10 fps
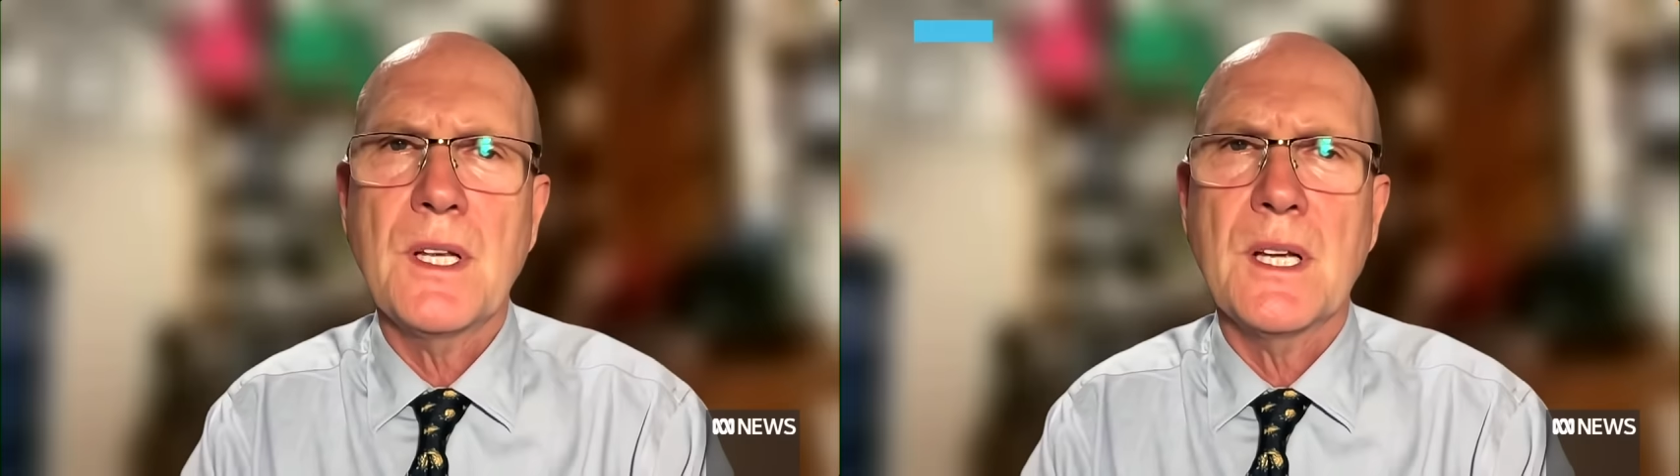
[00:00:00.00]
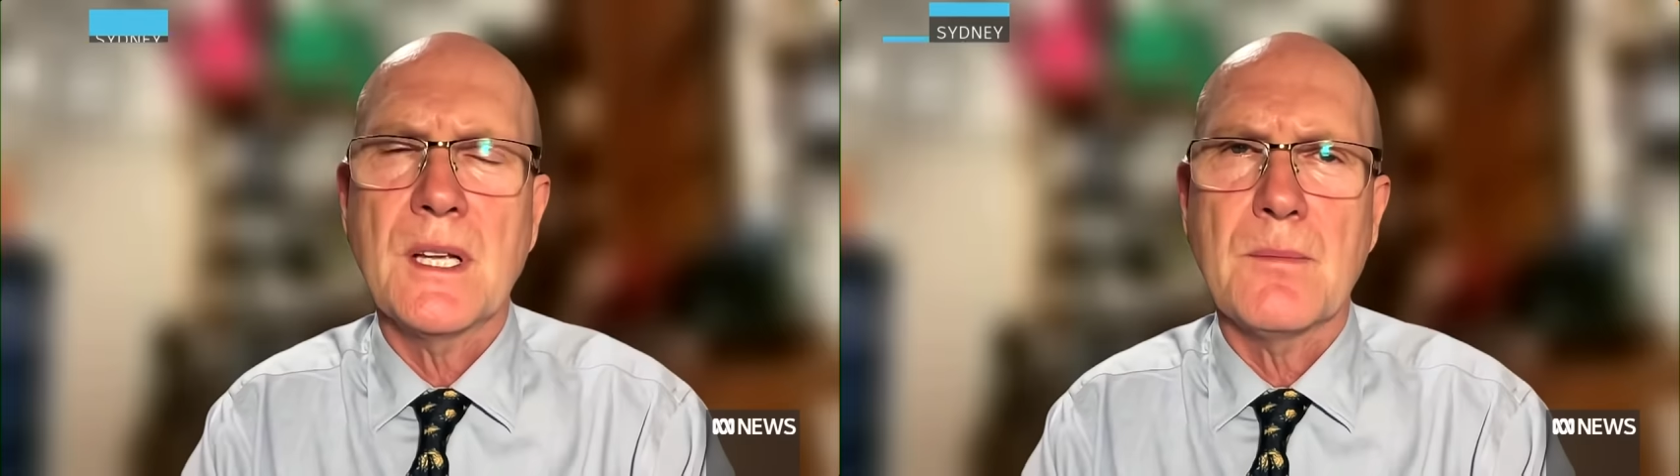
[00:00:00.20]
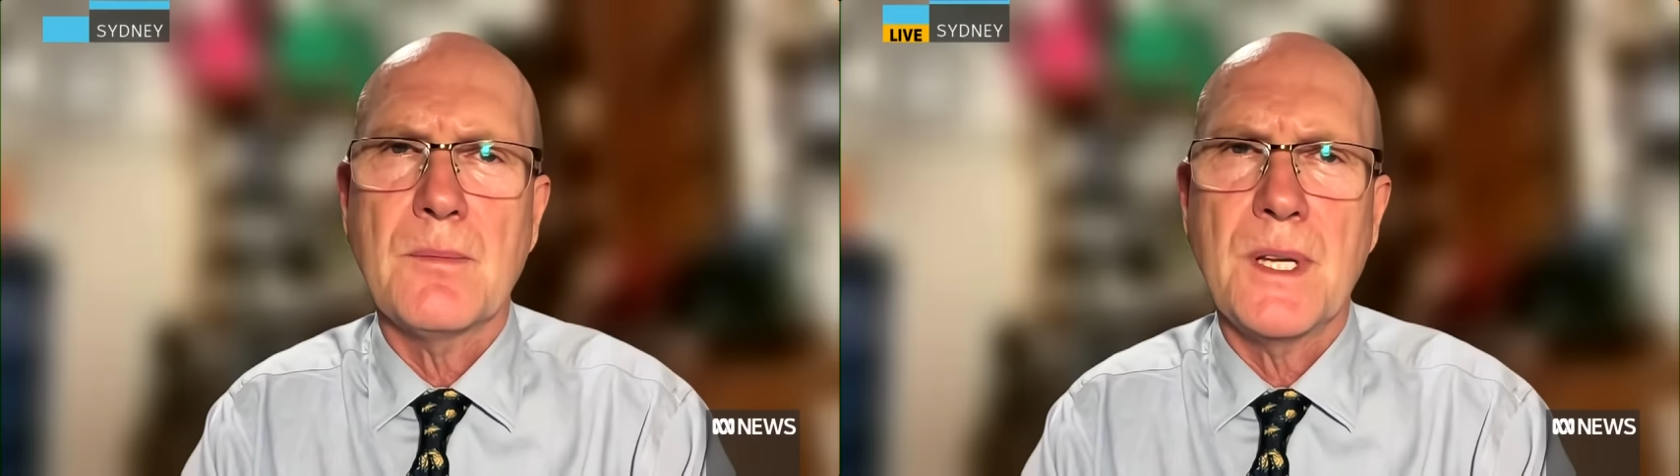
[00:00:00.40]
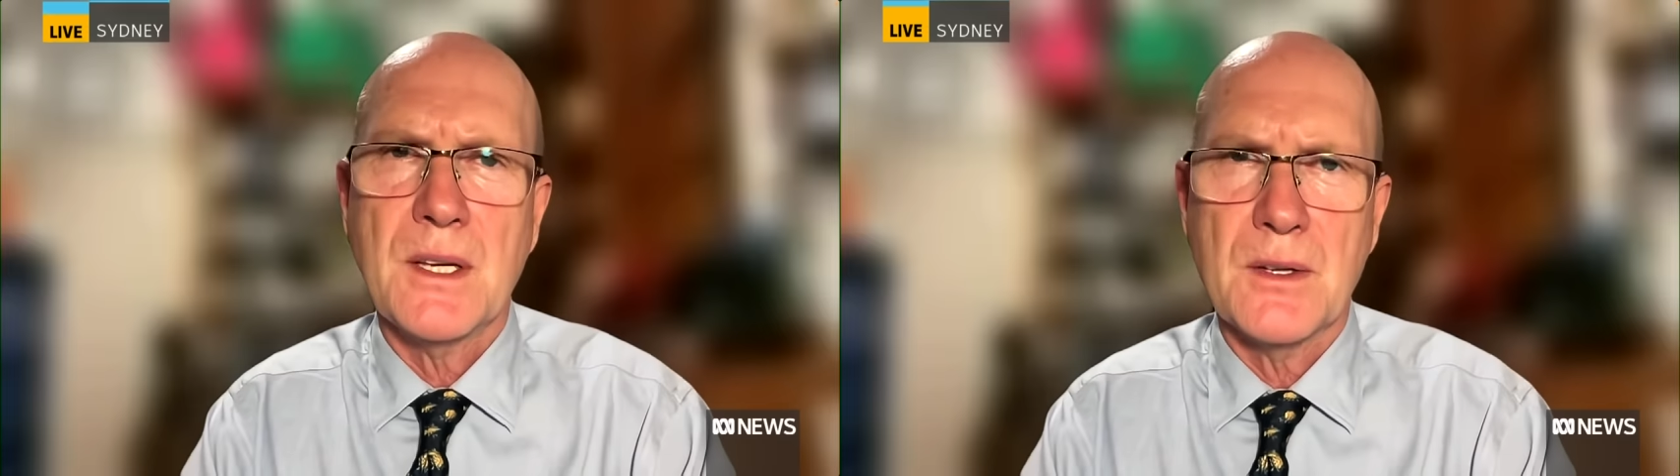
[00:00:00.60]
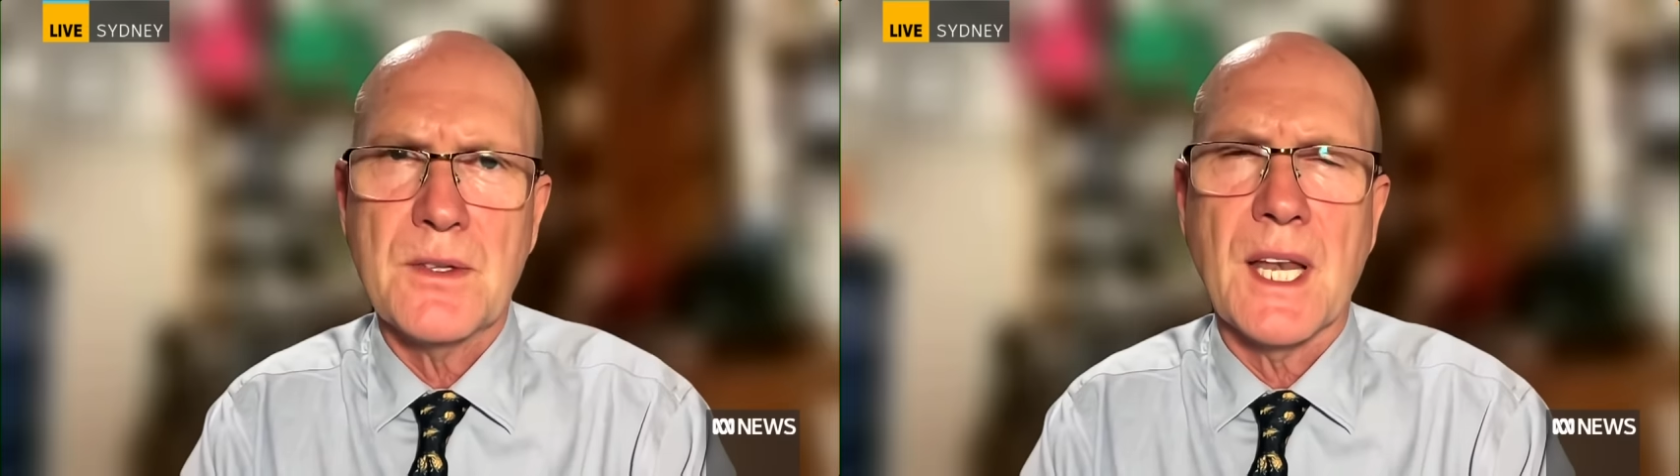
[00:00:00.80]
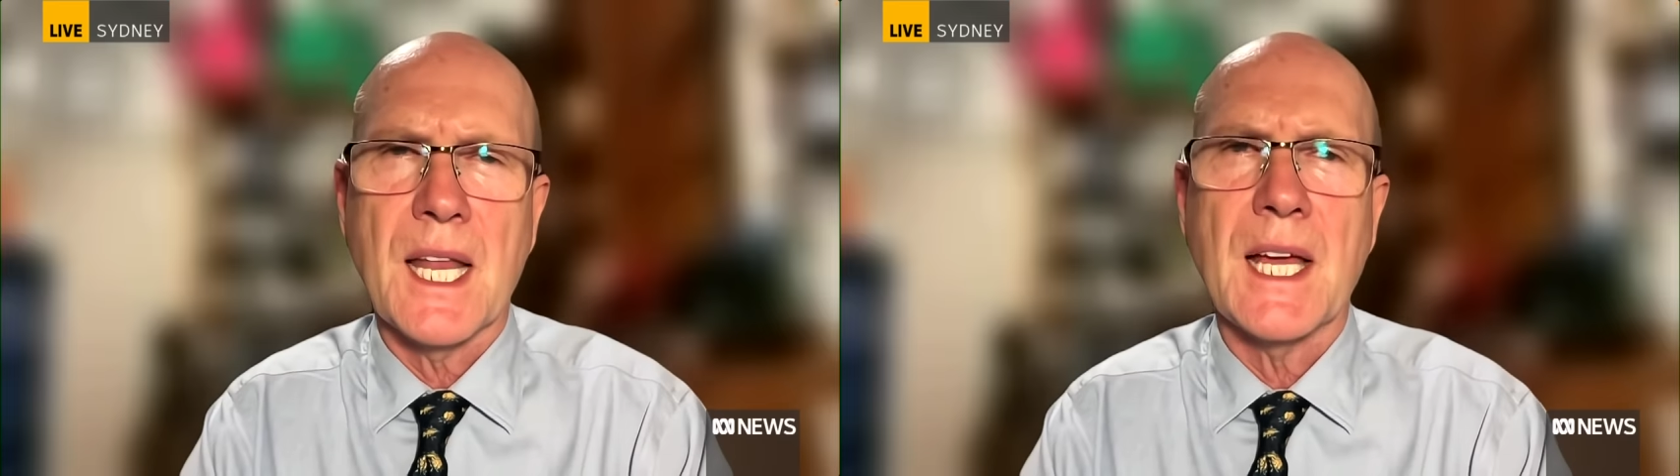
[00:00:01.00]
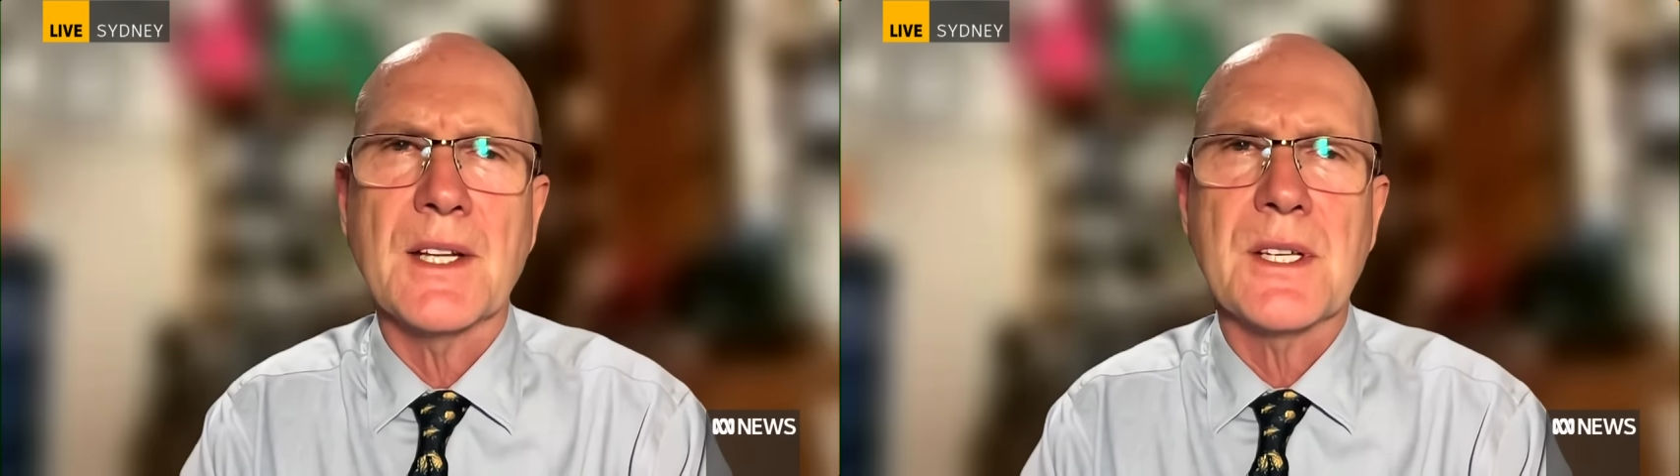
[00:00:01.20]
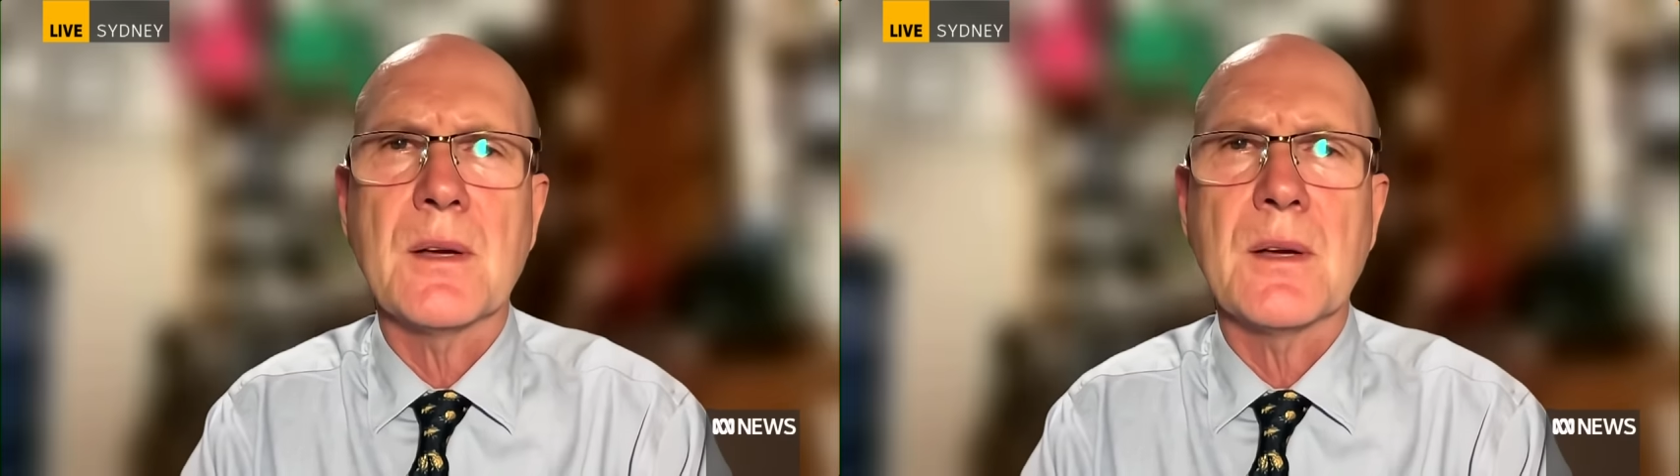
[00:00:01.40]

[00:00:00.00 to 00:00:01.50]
uh, because of the large